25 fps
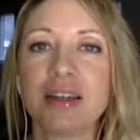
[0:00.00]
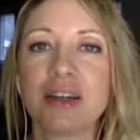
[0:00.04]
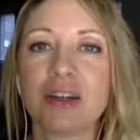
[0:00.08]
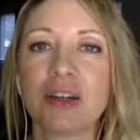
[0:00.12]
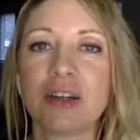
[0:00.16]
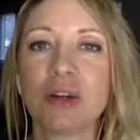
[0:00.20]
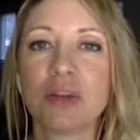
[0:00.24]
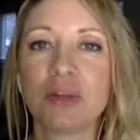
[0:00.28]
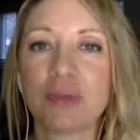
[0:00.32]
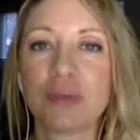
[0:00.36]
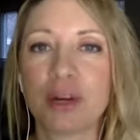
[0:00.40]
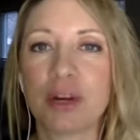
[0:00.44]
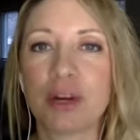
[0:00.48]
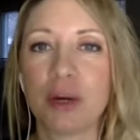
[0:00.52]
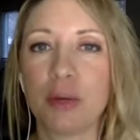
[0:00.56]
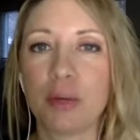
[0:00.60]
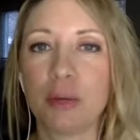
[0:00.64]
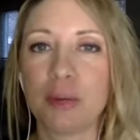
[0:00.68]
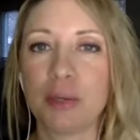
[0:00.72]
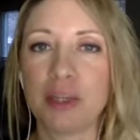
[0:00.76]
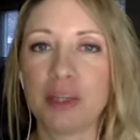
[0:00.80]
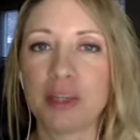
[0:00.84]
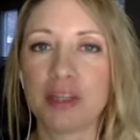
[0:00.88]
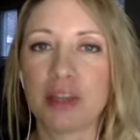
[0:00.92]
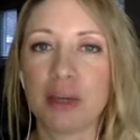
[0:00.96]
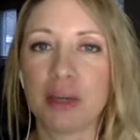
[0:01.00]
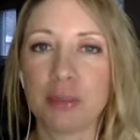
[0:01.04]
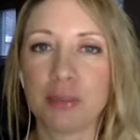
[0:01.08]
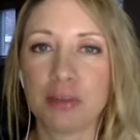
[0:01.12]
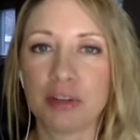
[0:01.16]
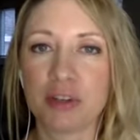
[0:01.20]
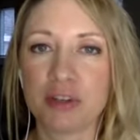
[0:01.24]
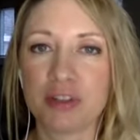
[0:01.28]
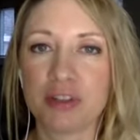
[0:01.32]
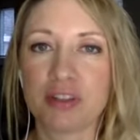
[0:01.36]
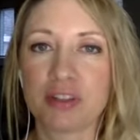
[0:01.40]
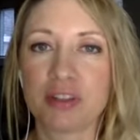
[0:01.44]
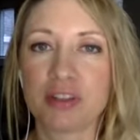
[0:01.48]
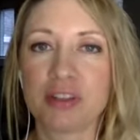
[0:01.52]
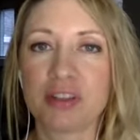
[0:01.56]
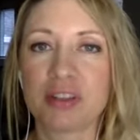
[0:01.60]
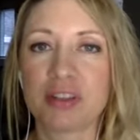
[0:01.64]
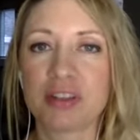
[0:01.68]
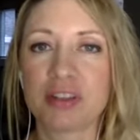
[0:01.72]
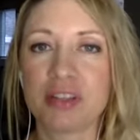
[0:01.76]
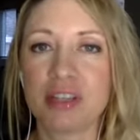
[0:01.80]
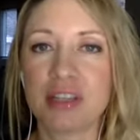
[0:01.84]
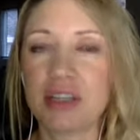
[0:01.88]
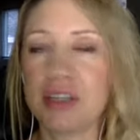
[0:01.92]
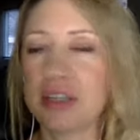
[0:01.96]
over helping that person
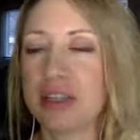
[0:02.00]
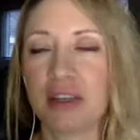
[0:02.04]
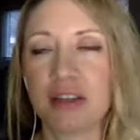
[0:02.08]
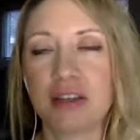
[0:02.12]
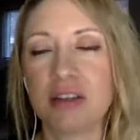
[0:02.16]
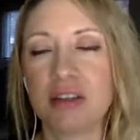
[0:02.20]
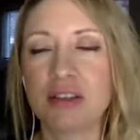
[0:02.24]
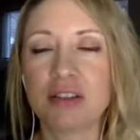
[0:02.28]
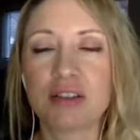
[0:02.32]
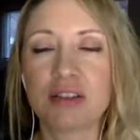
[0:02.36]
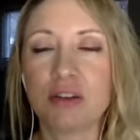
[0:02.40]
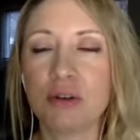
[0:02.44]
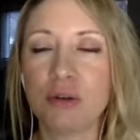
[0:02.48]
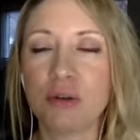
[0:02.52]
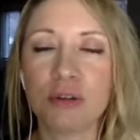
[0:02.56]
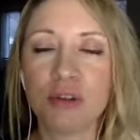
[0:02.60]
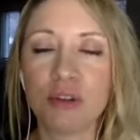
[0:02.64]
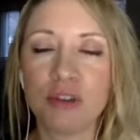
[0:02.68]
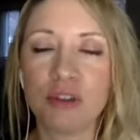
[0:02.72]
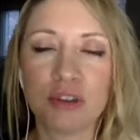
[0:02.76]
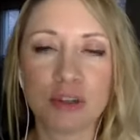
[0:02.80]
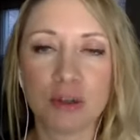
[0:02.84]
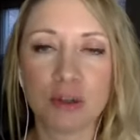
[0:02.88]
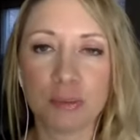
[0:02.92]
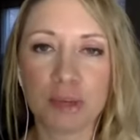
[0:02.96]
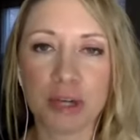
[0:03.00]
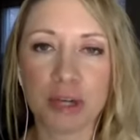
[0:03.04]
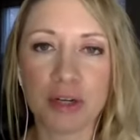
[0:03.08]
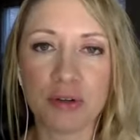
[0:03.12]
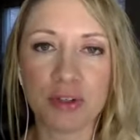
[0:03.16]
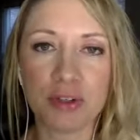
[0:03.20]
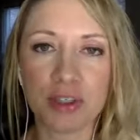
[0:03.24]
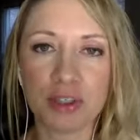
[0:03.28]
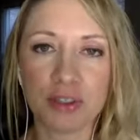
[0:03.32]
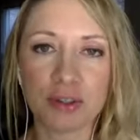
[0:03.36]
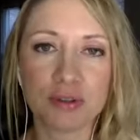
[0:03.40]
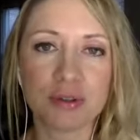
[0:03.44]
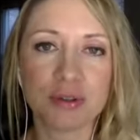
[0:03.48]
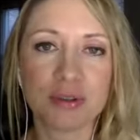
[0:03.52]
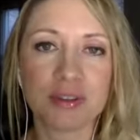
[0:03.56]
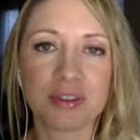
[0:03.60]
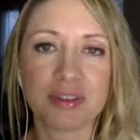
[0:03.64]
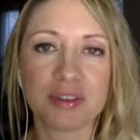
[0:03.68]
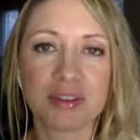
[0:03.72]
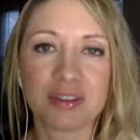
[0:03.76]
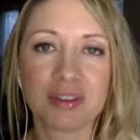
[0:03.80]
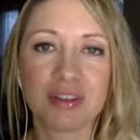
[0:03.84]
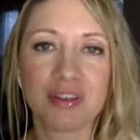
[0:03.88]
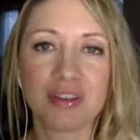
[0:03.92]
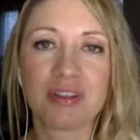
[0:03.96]
succeed and it's no longer about you.
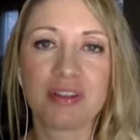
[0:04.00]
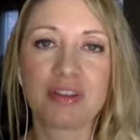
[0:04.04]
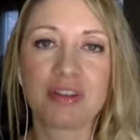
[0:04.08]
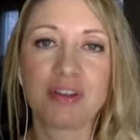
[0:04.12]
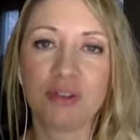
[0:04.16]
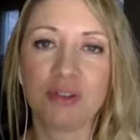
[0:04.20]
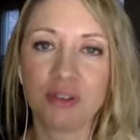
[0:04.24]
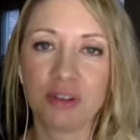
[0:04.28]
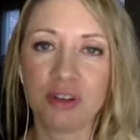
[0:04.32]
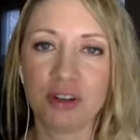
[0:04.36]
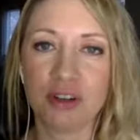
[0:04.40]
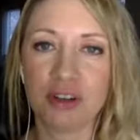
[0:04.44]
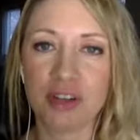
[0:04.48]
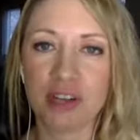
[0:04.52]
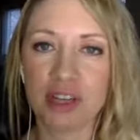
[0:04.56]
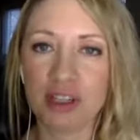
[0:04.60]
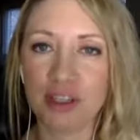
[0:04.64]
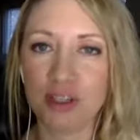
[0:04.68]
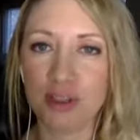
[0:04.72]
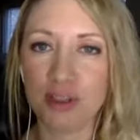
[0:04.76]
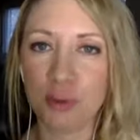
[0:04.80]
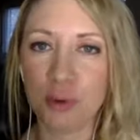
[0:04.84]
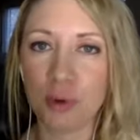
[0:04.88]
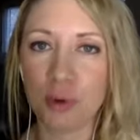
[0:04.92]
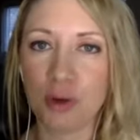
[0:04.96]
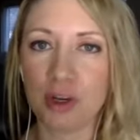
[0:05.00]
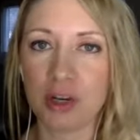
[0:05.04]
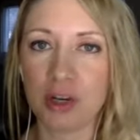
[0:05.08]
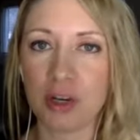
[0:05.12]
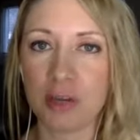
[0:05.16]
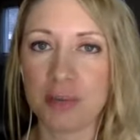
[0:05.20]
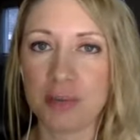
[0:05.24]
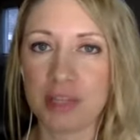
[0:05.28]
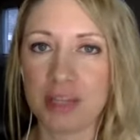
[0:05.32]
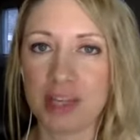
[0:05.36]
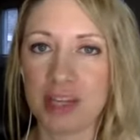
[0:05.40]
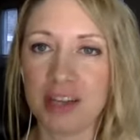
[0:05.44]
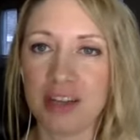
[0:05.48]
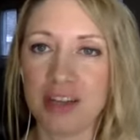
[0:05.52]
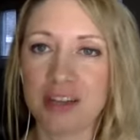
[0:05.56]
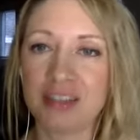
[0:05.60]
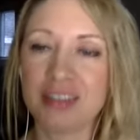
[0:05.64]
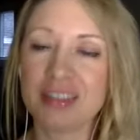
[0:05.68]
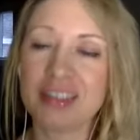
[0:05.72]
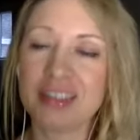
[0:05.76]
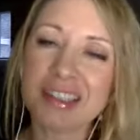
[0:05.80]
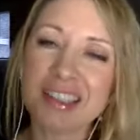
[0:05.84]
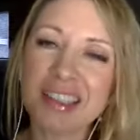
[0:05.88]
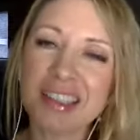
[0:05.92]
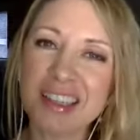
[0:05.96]
It's no longer that you woke up today and you're
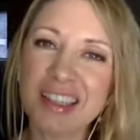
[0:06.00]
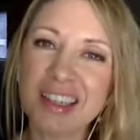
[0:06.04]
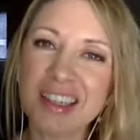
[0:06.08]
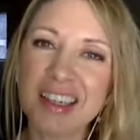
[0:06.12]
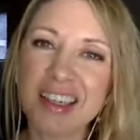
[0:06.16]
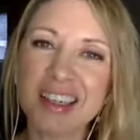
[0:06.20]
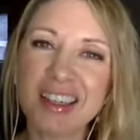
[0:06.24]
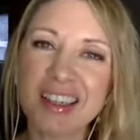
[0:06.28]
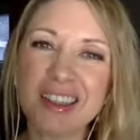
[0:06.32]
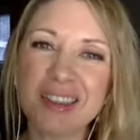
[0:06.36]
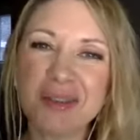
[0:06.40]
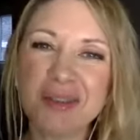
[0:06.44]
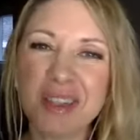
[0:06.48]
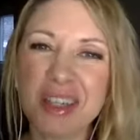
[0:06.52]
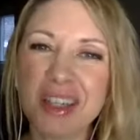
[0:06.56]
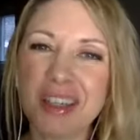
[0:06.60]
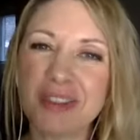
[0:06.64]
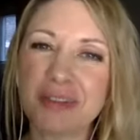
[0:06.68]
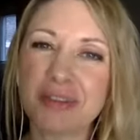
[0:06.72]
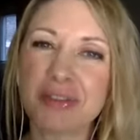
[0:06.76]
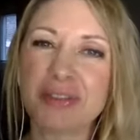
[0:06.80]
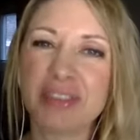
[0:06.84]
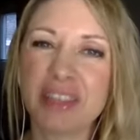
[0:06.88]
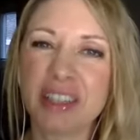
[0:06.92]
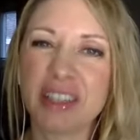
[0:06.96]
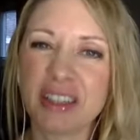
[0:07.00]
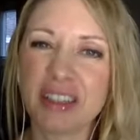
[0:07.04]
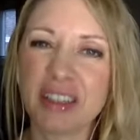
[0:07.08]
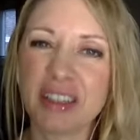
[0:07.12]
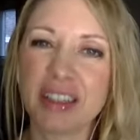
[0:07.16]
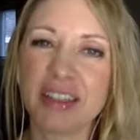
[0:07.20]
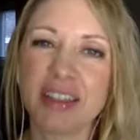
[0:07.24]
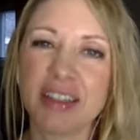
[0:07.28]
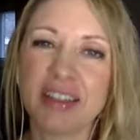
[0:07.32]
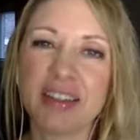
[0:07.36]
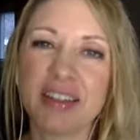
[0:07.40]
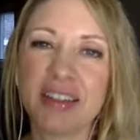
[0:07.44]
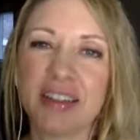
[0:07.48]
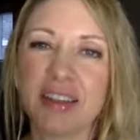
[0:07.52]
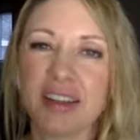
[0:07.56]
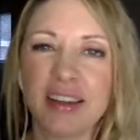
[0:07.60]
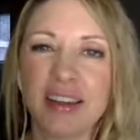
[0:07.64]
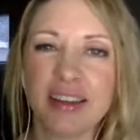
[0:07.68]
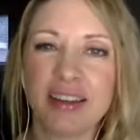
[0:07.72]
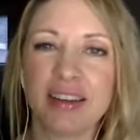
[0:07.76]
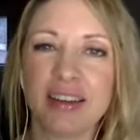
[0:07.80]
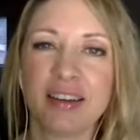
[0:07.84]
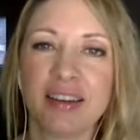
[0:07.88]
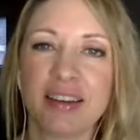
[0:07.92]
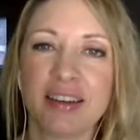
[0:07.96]
like, "Oh, I'm not feeling it
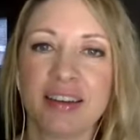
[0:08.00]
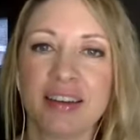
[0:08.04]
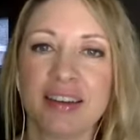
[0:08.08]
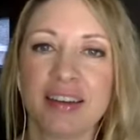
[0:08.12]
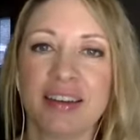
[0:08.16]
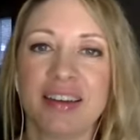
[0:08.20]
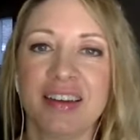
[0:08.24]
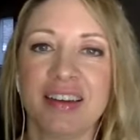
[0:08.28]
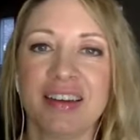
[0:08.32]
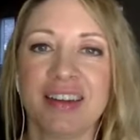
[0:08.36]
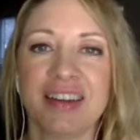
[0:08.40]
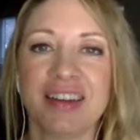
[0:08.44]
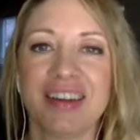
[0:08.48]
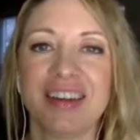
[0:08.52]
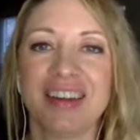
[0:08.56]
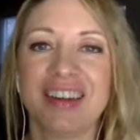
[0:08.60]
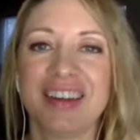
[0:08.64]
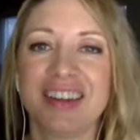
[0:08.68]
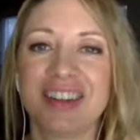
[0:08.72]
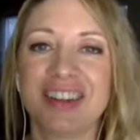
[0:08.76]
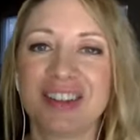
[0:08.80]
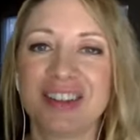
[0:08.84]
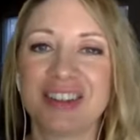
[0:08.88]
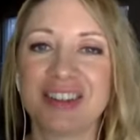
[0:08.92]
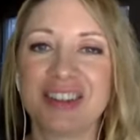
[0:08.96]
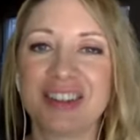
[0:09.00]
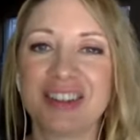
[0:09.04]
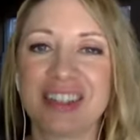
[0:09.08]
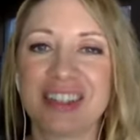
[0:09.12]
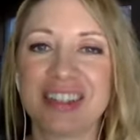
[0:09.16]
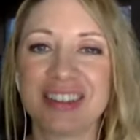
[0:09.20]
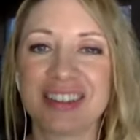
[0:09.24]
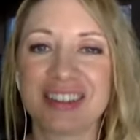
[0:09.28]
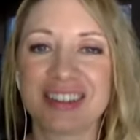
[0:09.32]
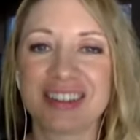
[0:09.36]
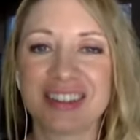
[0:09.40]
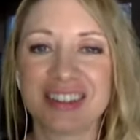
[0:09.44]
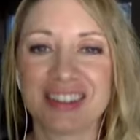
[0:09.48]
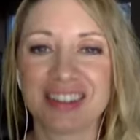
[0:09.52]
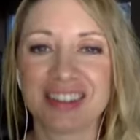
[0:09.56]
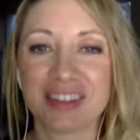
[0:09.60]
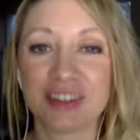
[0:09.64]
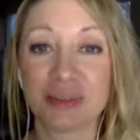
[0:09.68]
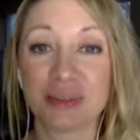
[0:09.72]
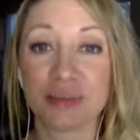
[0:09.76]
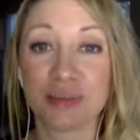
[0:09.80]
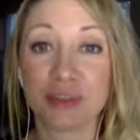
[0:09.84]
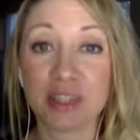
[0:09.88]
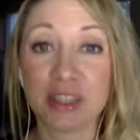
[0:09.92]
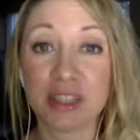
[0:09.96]
today." You know, it's it's
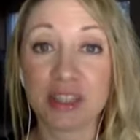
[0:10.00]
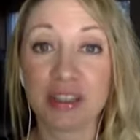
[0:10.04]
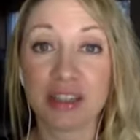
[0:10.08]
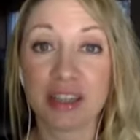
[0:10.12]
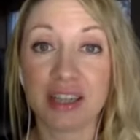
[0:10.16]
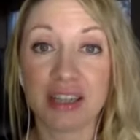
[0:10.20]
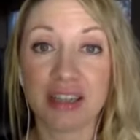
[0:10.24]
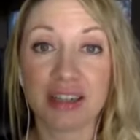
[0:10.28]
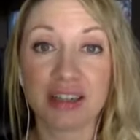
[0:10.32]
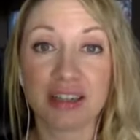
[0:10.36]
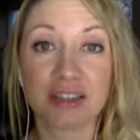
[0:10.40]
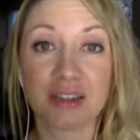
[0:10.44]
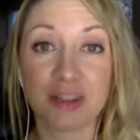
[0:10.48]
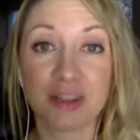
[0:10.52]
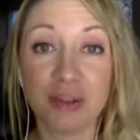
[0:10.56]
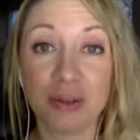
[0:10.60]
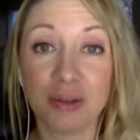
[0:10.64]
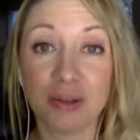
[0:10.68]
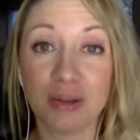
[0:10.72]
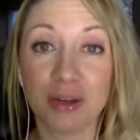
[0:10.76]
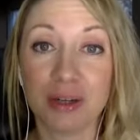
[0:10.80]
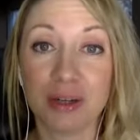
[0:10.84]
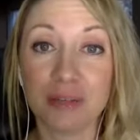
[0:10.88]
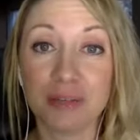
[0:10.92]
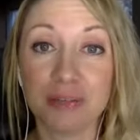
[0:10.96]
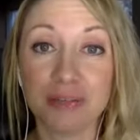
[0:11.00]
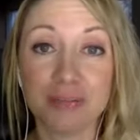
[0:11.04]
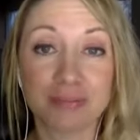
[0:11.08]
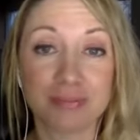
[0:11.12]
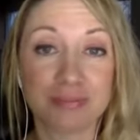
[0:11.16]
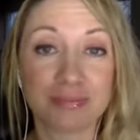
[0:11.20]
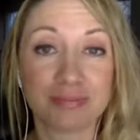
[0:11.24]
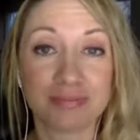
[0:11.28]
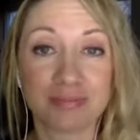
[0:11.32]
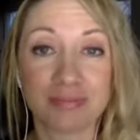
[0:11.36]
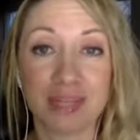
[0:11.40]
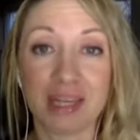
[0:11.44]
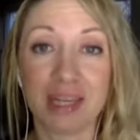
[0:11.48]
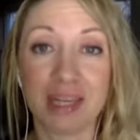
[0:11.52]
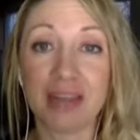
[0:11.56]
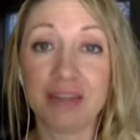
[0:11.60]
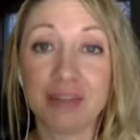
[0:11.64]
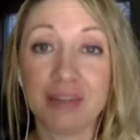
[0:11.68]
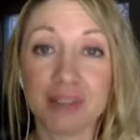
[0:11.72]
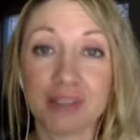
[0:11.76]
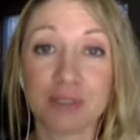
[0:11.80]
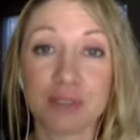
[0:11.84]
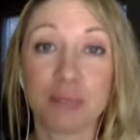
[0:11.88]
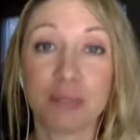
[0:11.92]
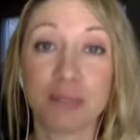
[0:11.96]
really like, "No, I'm I have
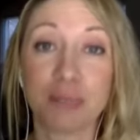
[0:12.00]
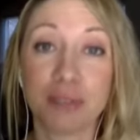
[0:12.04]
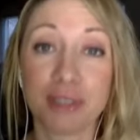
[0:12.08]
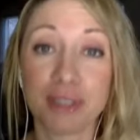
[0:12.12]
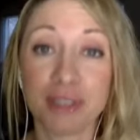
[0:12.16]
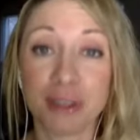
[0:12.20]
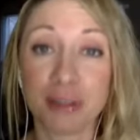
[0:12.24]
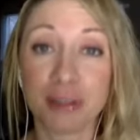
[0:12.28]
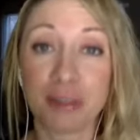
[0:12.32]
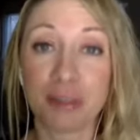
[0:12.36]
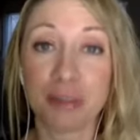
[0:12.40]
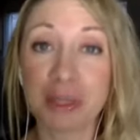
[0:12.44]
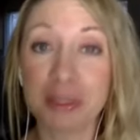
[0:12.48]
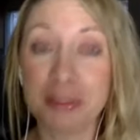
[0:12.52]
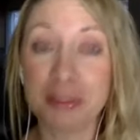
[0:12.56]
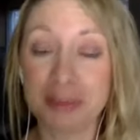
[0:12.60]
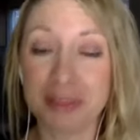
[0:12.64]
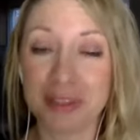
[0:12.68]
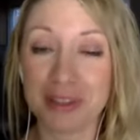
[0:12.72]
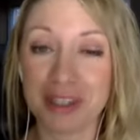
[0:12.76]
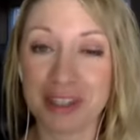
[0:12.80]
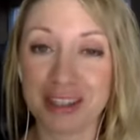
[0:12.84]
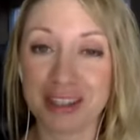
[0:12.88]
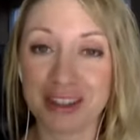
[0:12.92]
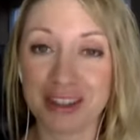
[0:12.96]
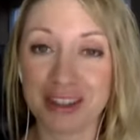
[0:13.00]
this book of people that are